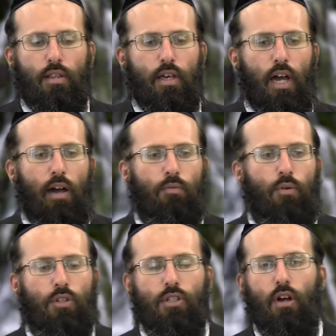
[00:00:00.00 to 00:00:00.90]
How
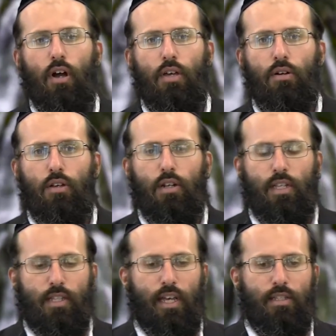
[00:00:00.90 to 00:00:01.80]
fortunate are your
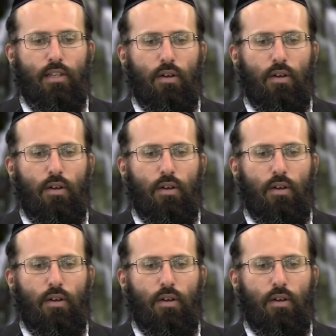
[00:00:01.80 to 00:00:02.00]
goodly tents,